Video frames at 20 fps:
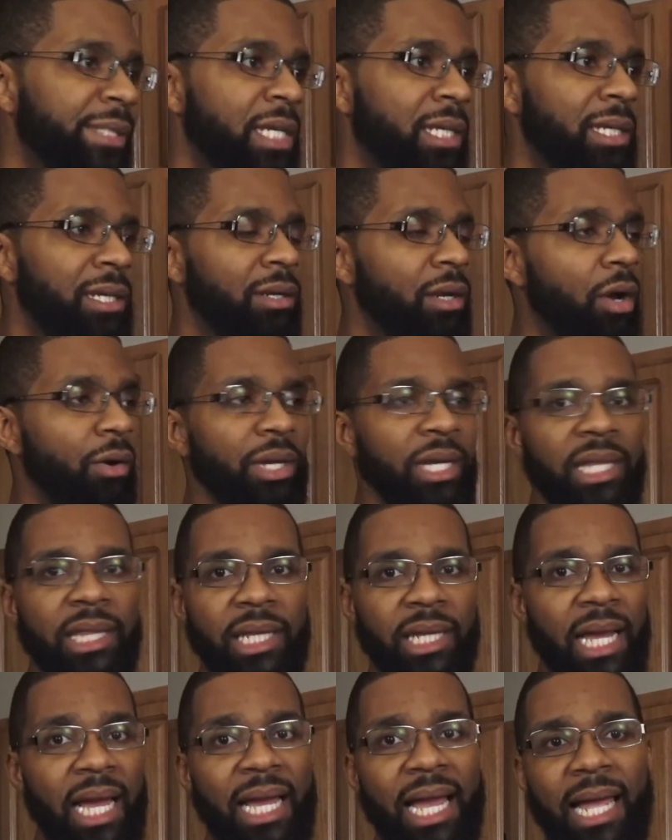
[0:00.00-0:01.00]
you know,
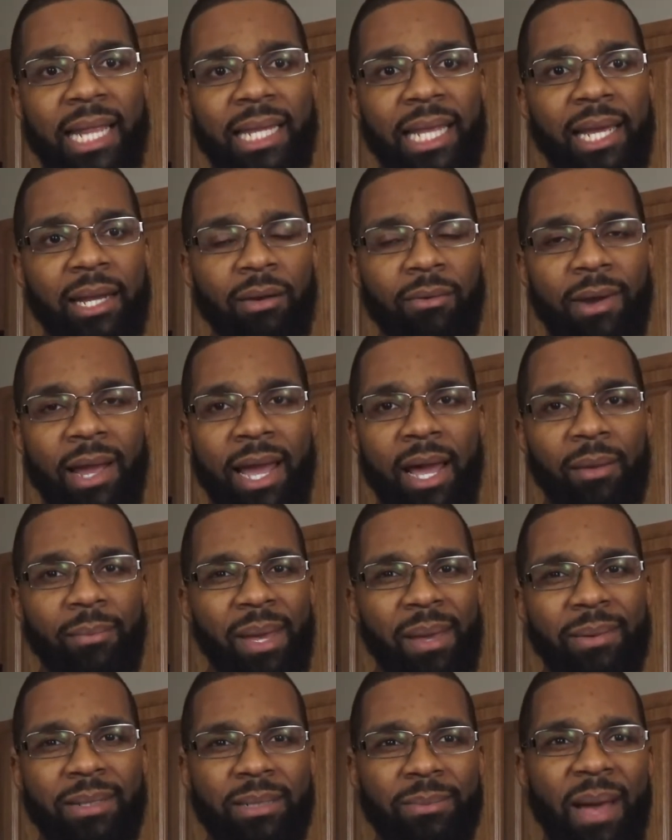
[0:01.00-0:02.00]
anything I got laying around,
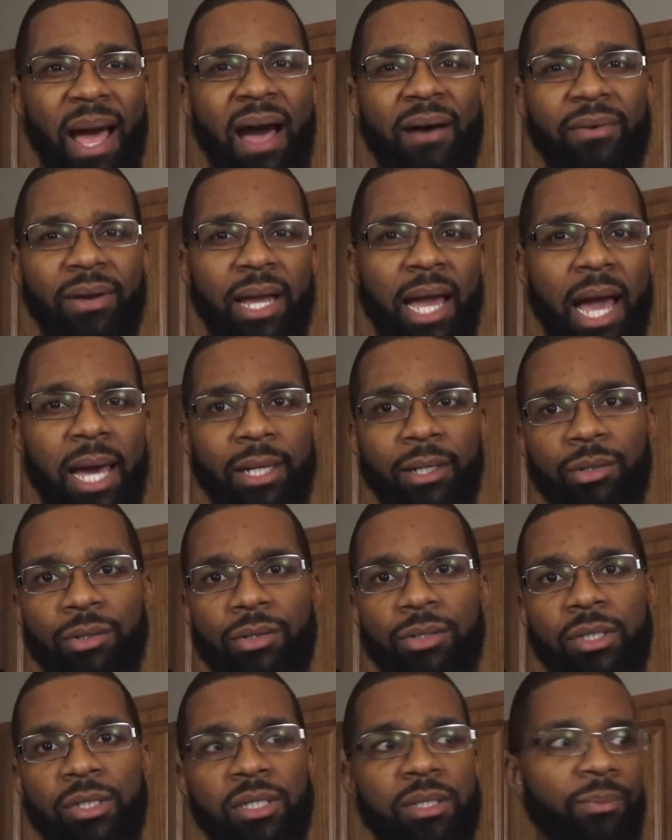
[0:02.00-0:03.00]
maybe some
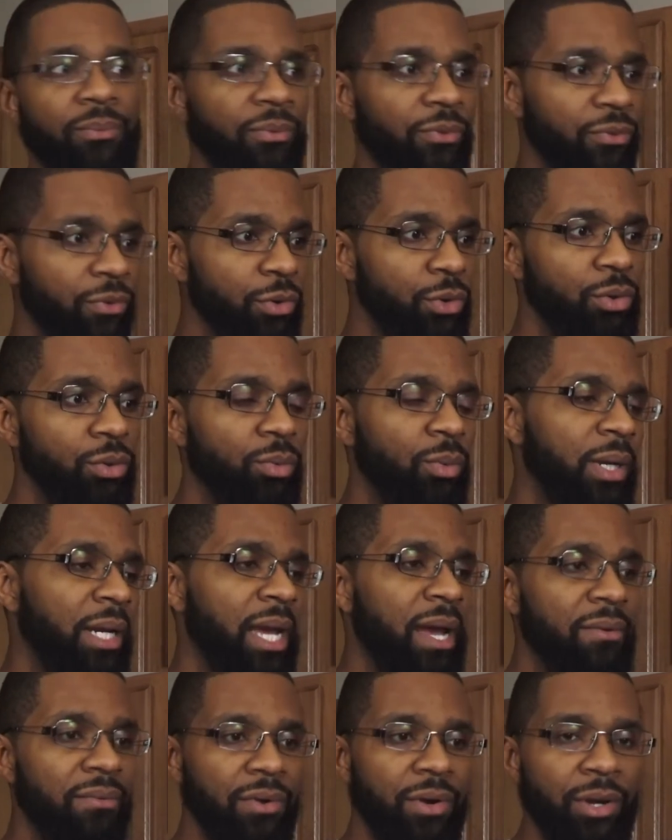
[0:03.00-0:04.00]
avocados, some fruit,
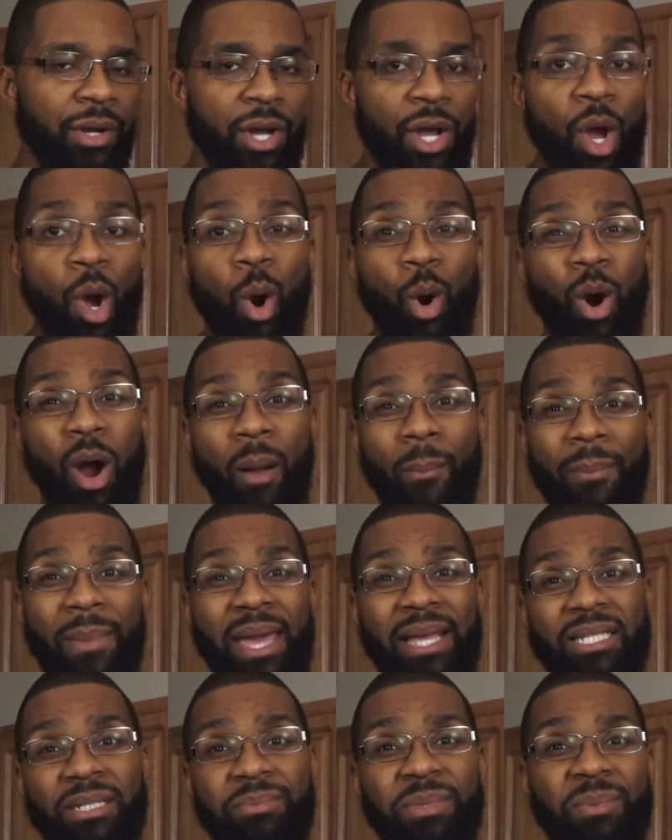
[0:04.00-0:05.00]
whatever, or I'll
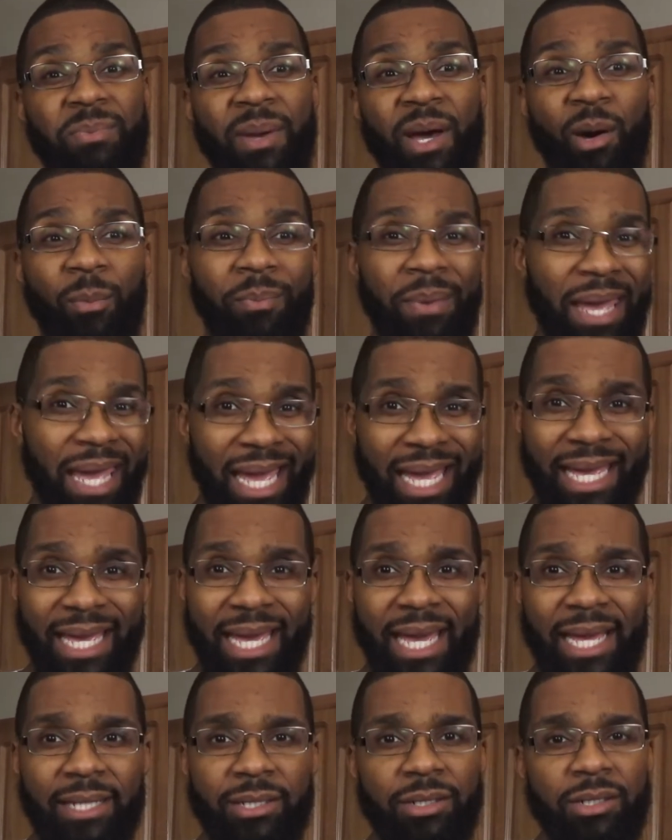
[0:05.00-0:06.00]
make some spelt
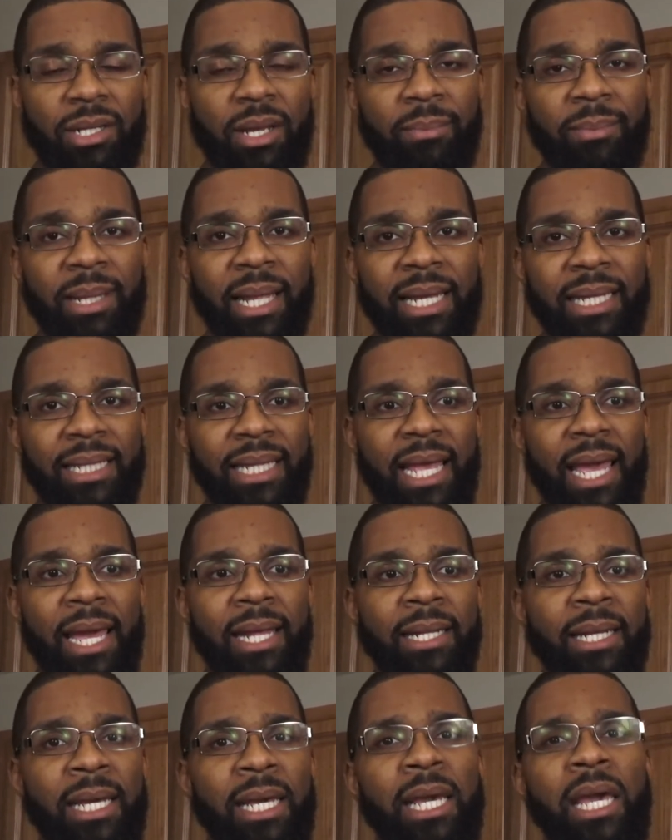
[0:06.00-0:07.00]
pancakes or something like
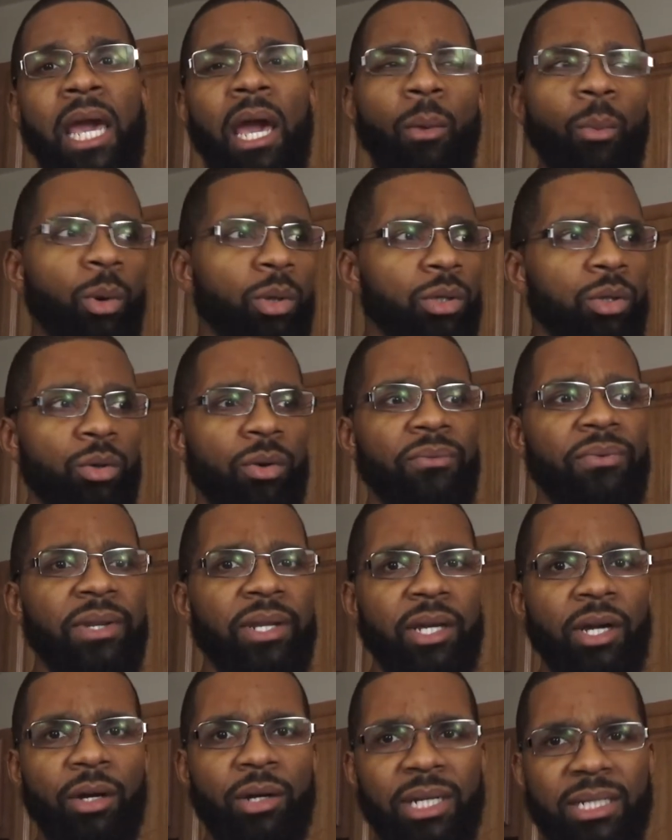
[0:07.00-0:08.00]
that. And we'll do a
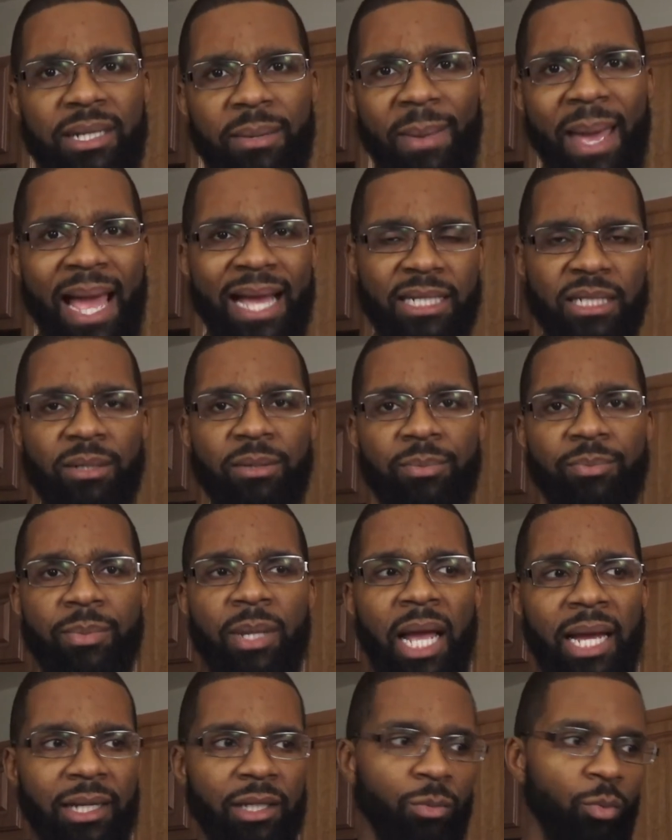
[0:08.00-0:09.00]
video because I'm actually
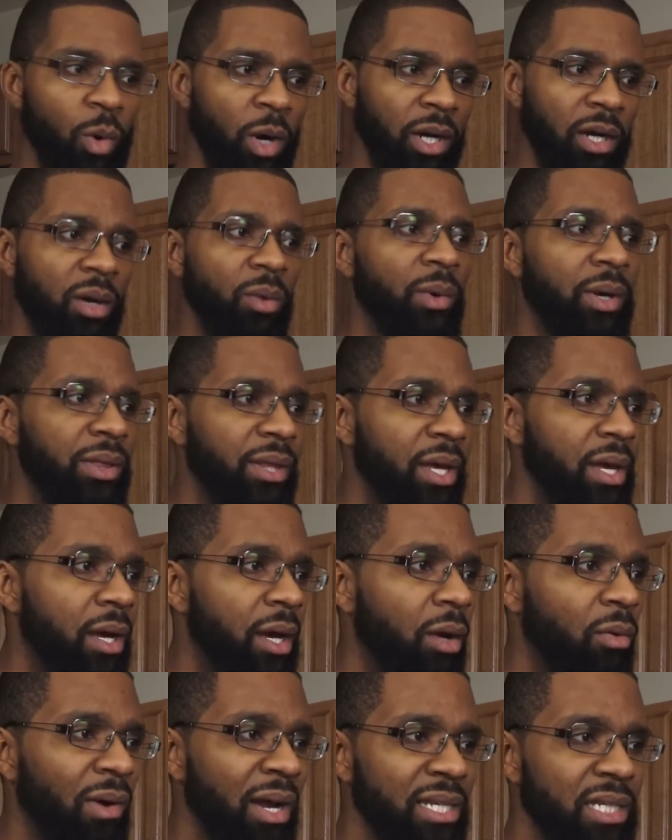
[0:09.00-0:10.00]
like working with
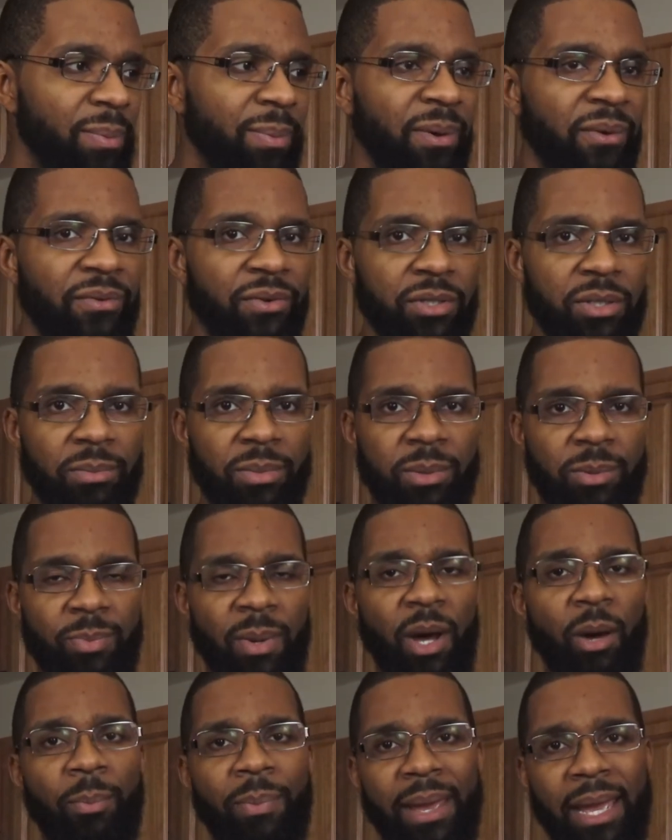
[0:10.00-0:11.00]
a recipe for some
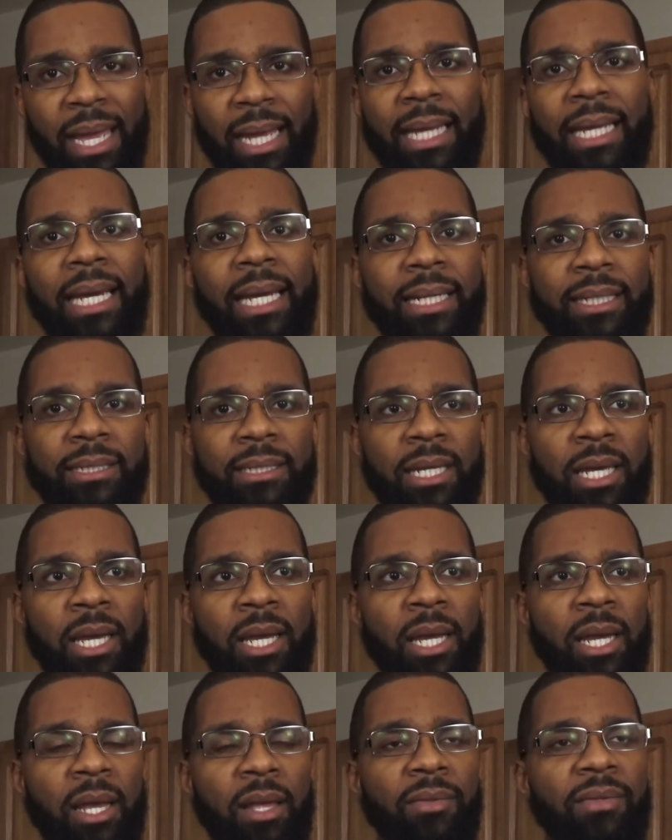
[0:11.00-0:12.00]
spelt pancakes
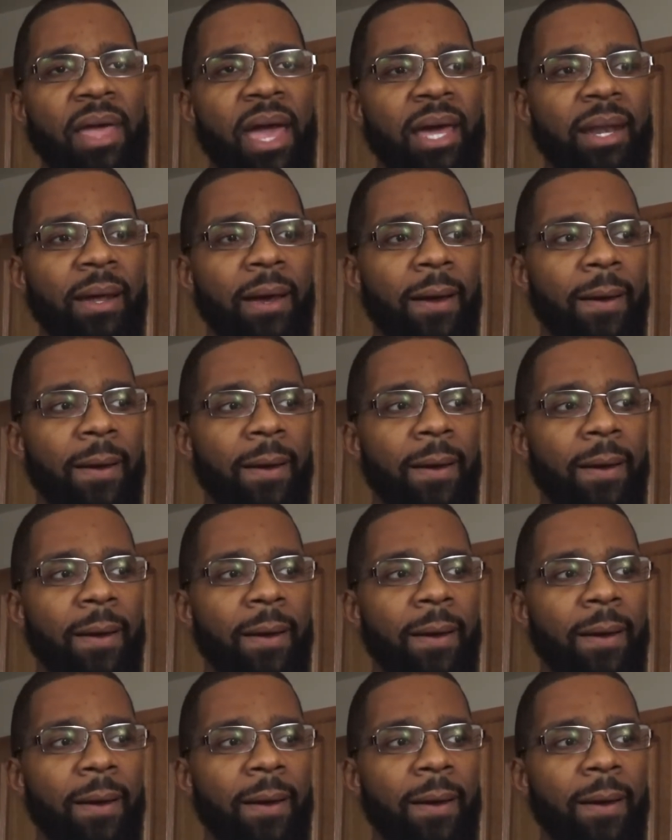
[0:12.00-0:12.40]
that,